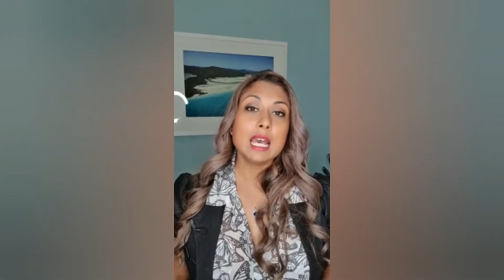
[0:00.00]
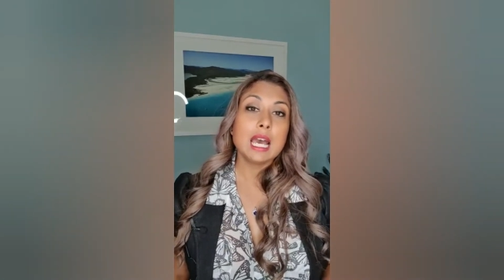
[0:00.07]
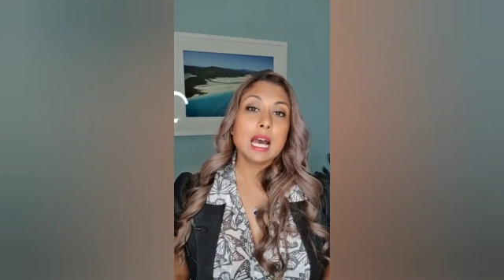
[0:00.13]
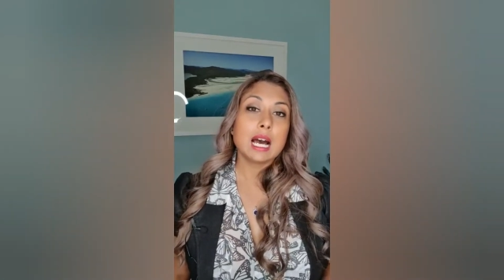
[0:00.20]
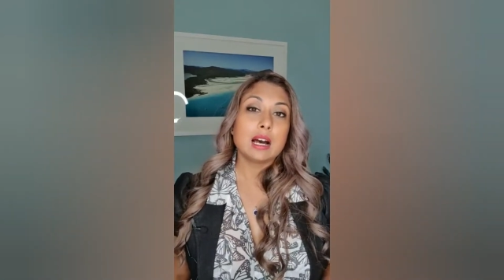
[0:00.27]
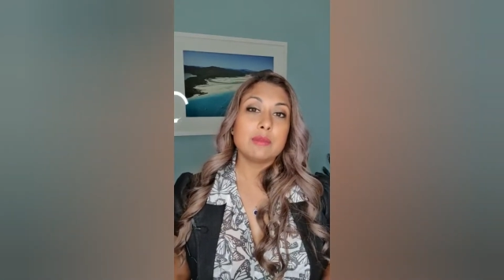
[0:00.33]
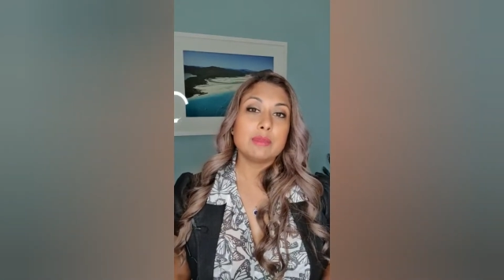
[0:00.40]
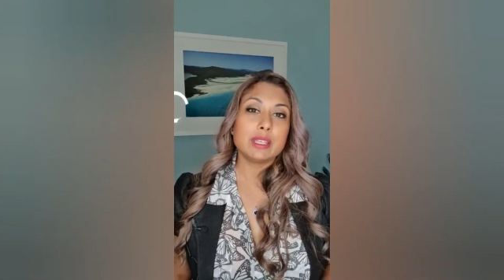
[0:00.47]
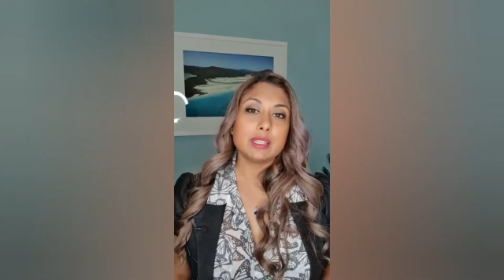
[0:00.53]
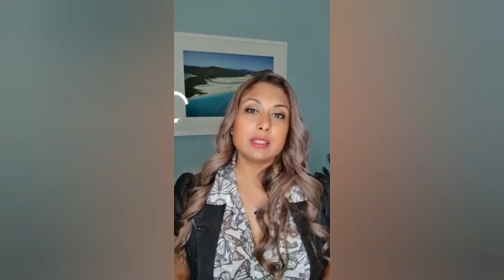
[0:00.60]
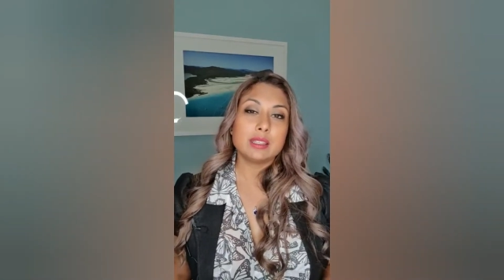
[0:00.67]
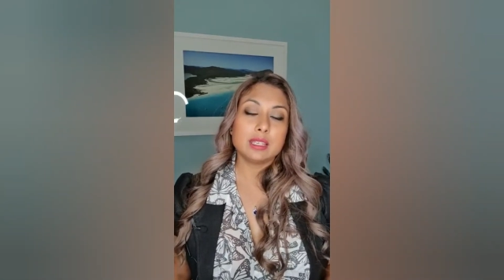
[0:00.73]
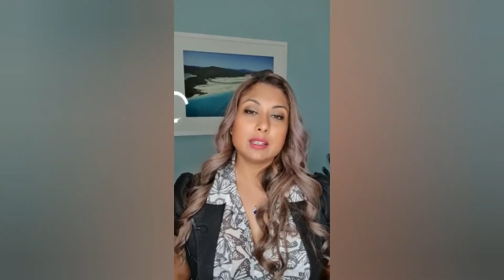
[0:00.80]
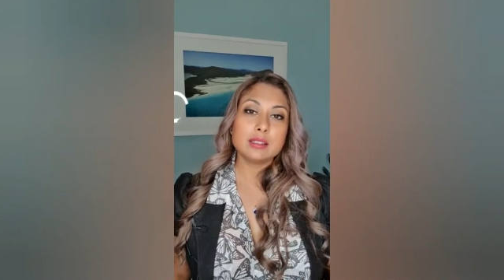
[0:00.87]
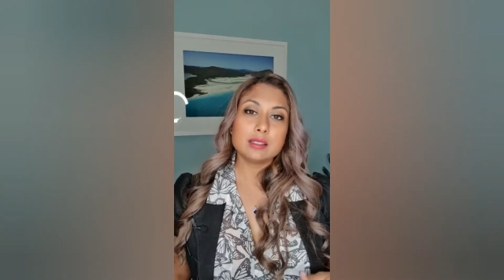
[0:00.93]
that
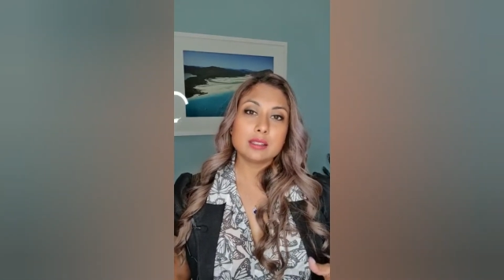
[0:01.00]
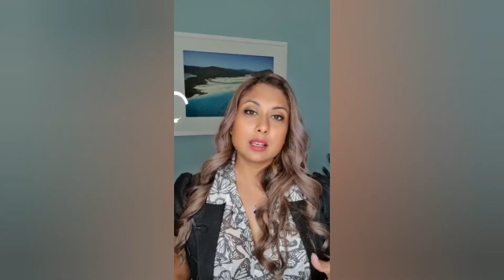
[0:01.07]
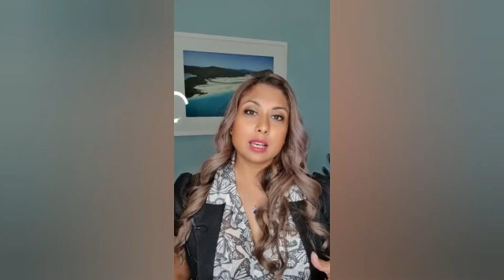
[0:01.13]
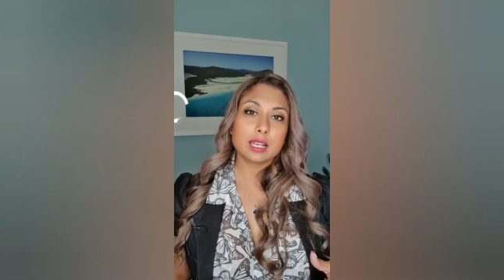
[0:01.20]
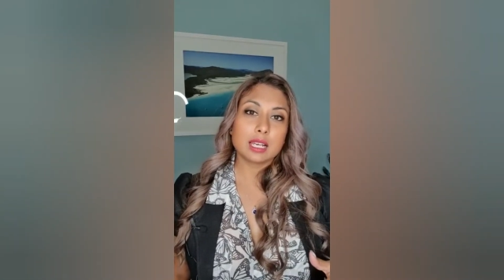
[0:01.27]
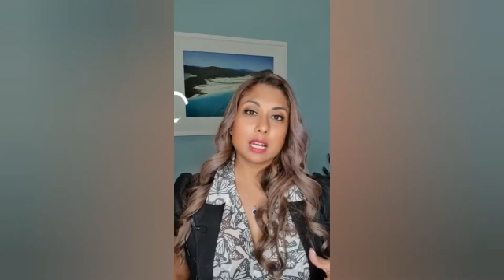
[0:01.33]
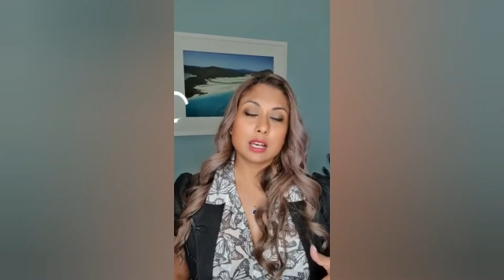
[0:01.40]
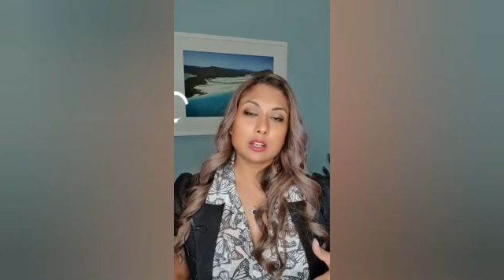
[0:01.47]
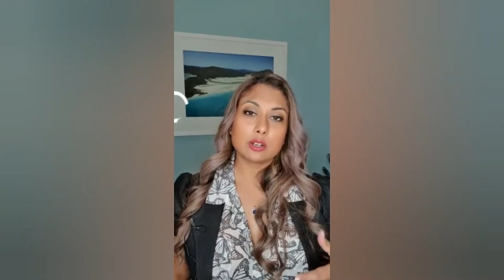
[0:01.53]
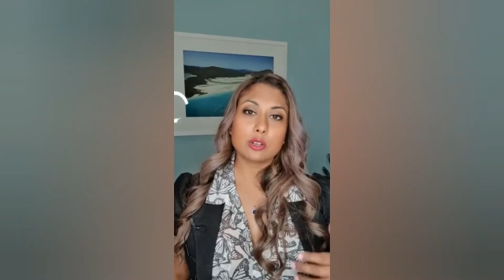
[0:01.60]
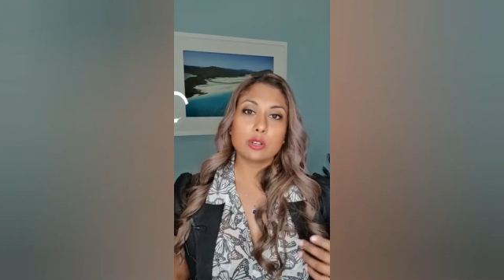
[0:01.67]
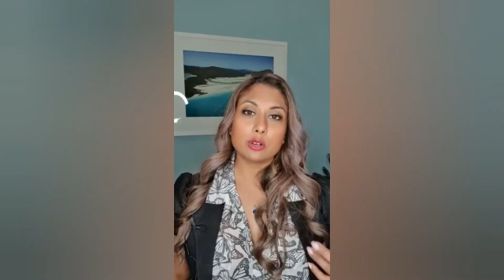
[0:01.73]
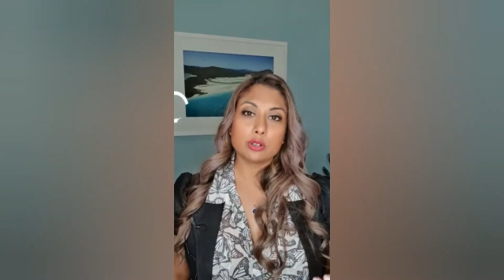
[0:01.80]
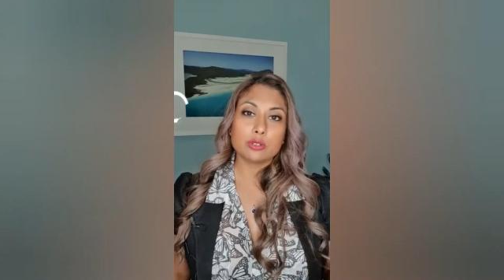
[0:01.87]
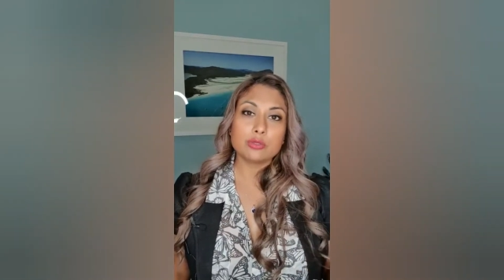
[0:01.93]
things like
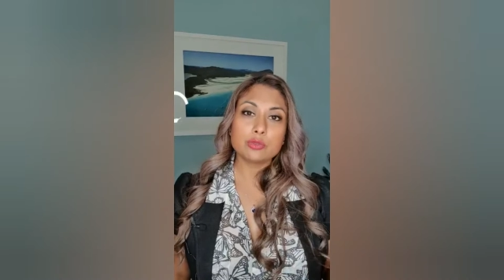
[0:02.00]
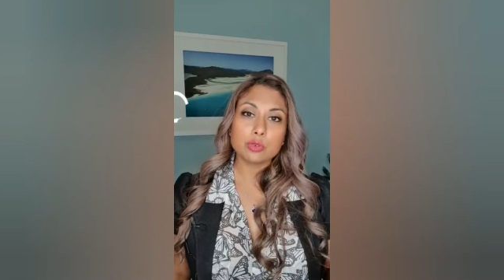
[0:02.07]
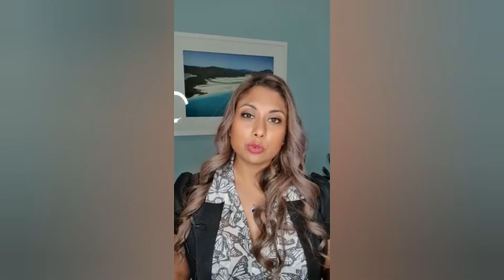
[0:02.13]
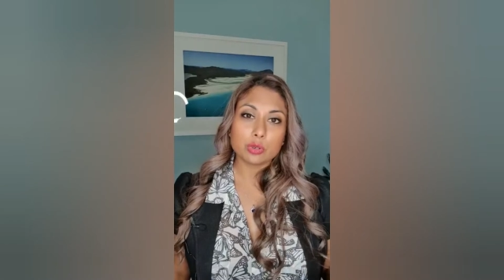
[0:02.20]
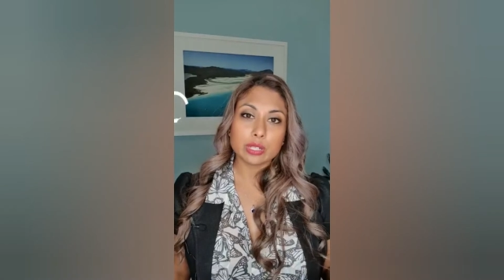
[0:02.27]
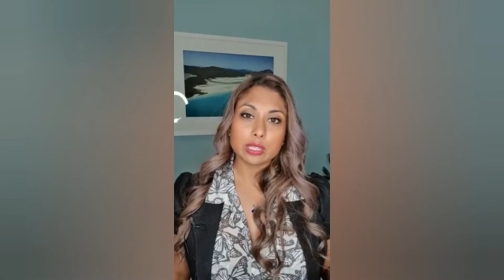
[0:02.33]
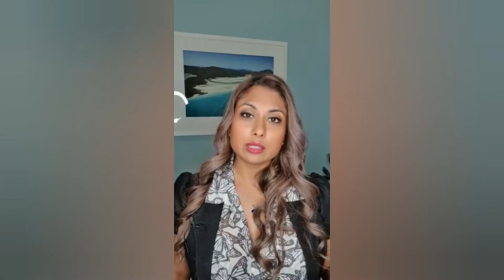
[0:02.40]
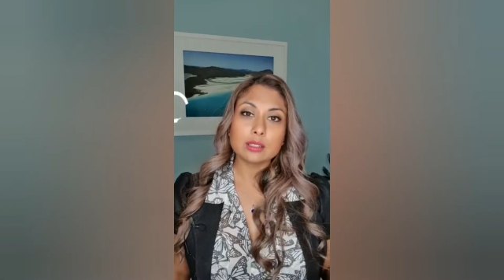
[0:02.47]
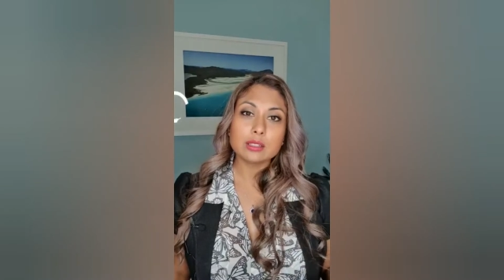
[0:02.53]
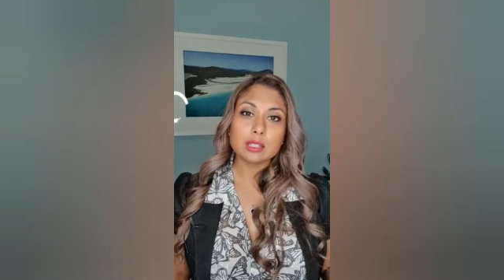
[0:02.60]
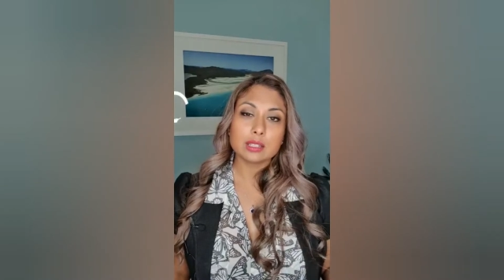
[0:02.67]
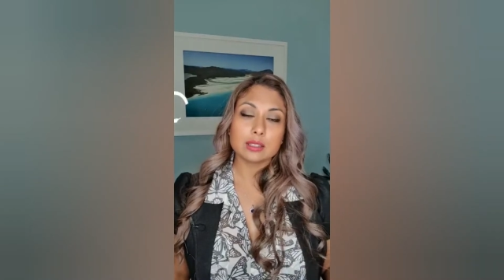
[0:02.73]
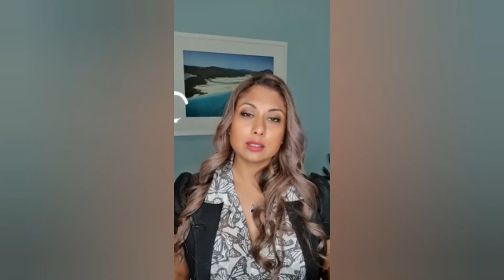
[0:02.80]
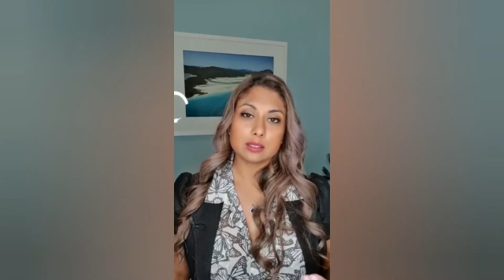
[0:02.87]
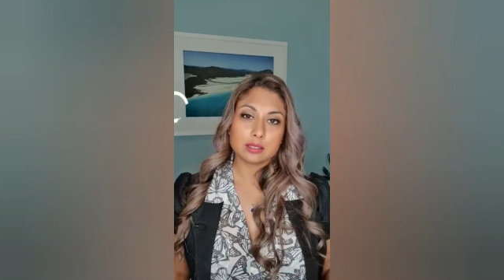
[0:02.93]
clove oil
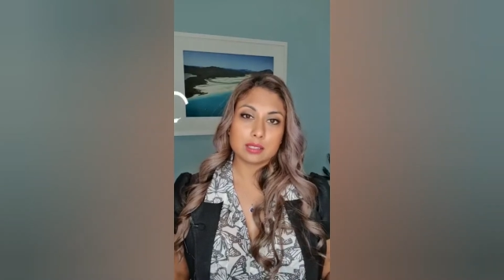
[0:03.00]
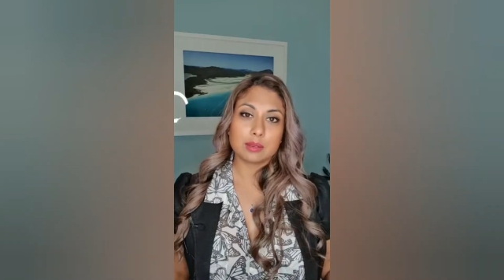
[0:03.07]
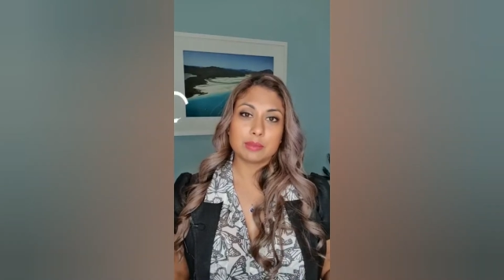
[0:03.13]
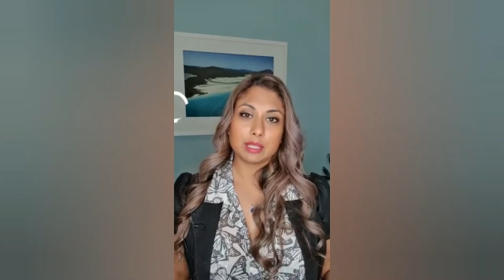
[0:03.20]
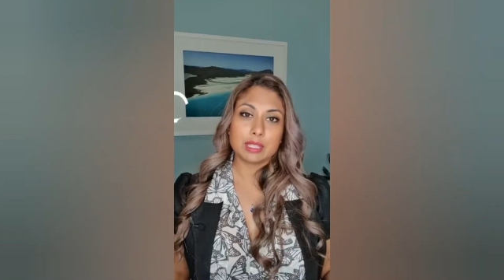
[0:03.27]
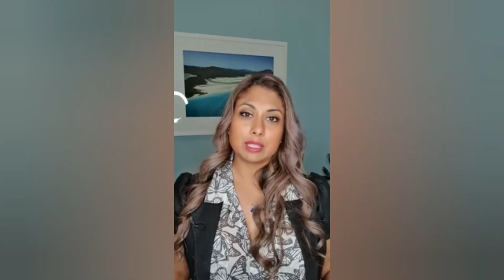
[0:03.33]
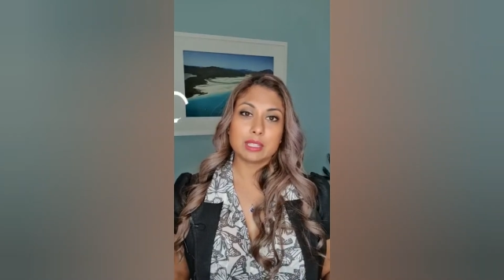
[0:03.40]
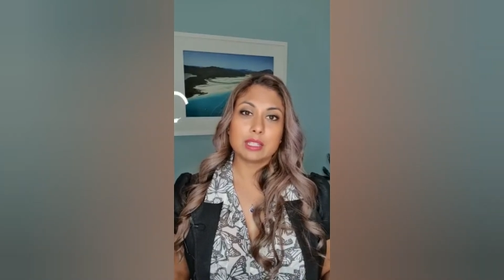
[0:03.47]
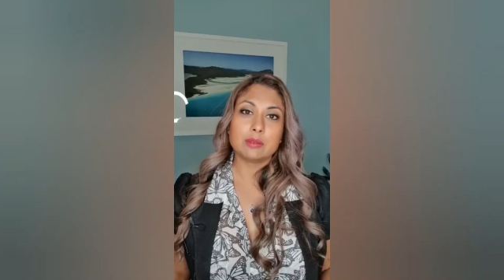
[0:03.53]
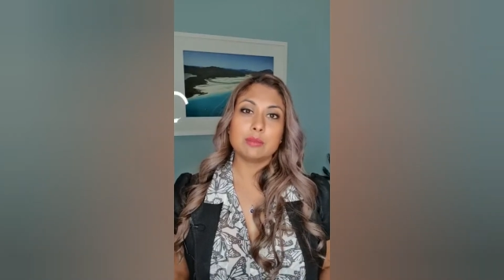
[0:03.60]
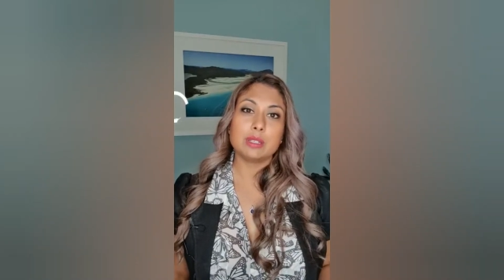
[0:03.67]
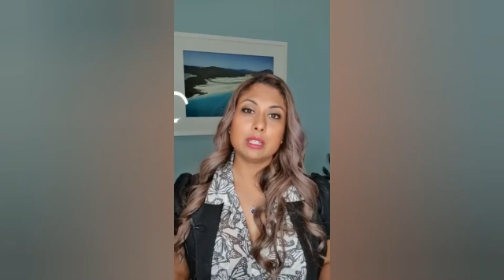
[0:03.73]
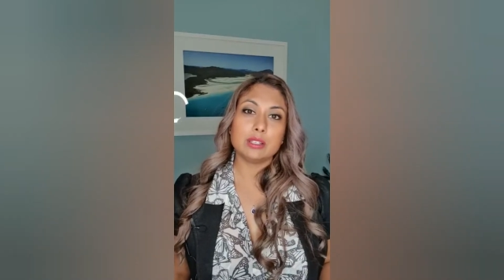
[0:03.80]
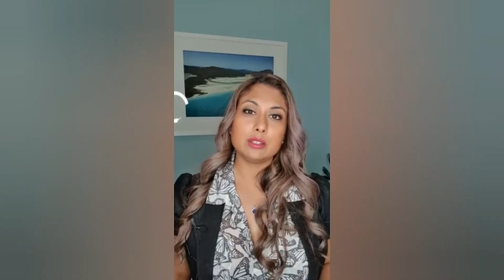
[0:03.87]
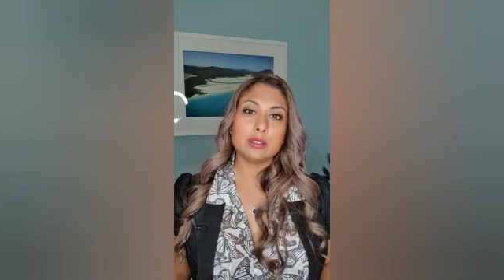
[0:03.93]
are something that can be
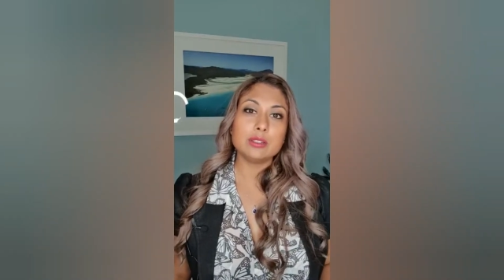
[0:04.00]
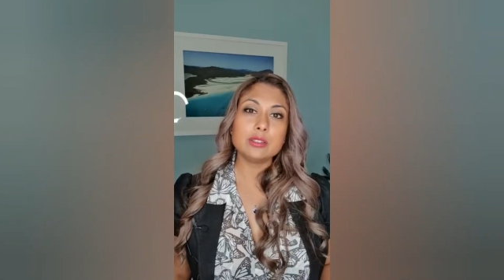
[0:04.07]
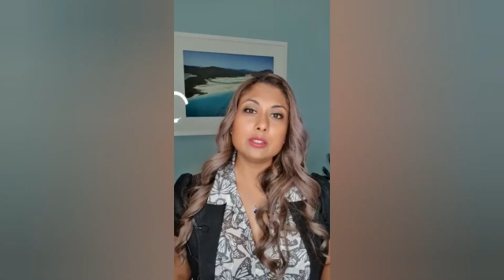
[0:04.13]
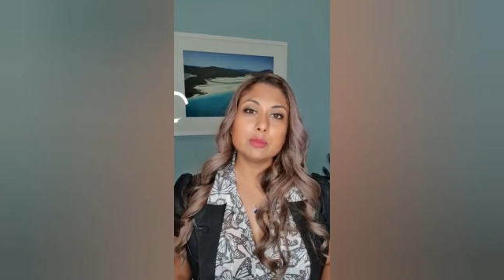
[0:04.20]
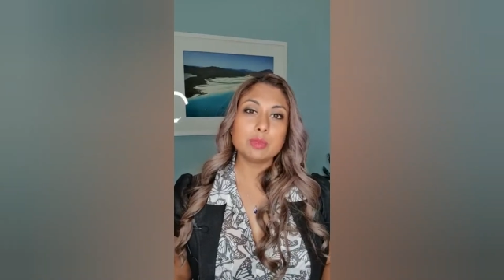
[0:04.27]
used,